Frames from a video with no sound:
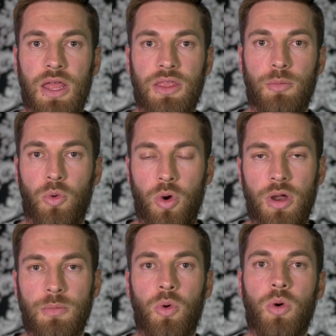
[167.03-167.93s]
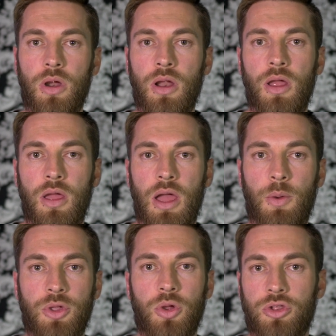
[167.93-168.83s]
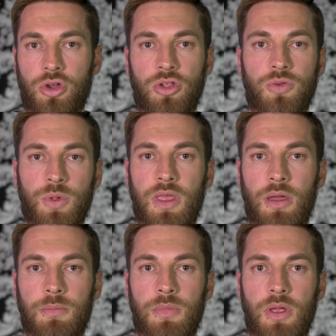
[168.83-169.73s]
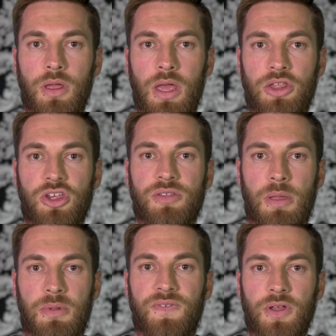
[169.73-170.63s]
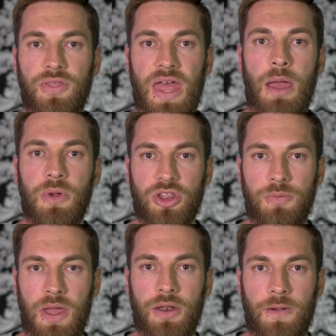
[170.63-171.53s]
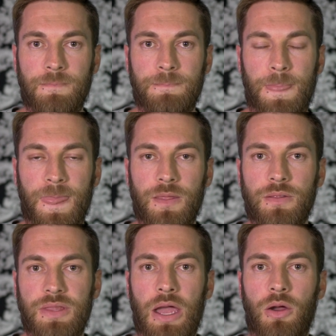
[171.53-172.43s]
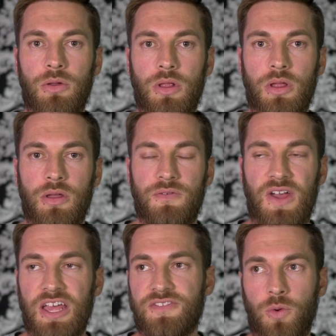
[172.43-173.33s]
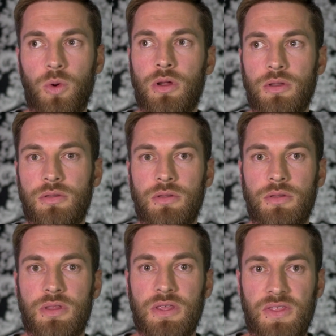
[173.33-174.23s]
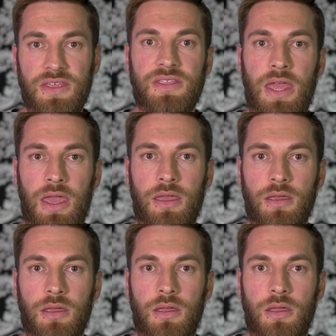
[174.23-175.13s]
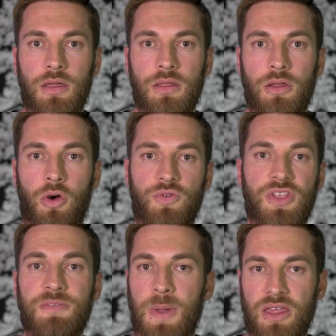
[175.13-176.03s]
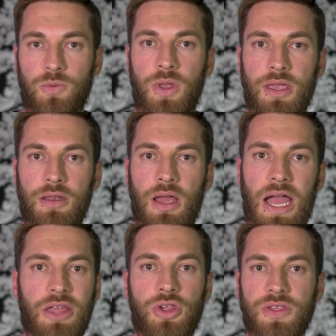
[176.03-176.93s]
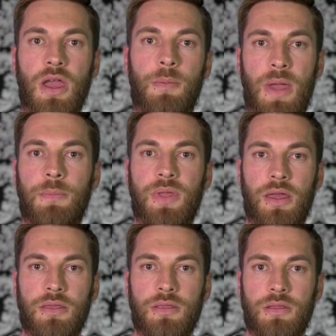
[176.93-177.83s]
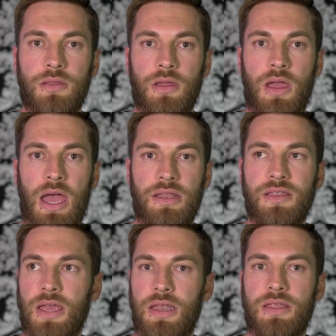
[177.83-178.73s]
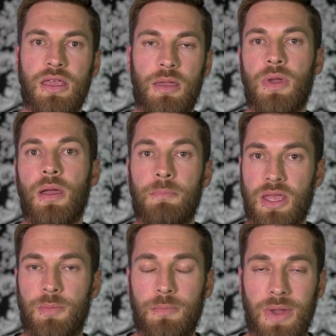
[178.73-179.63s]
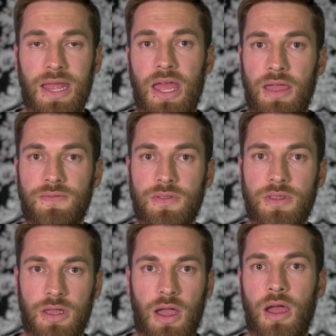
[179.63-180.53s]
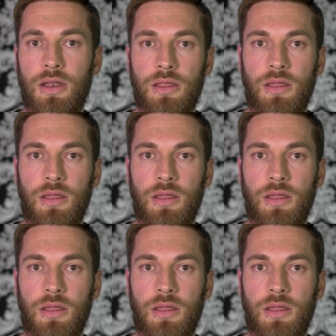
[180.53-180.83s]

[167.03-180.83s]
And the more and more I would go to church with them, it just made me feel that much better. Now, fast forward to this day, over this past weekend, I just got baptized. I decided to commit my life to God.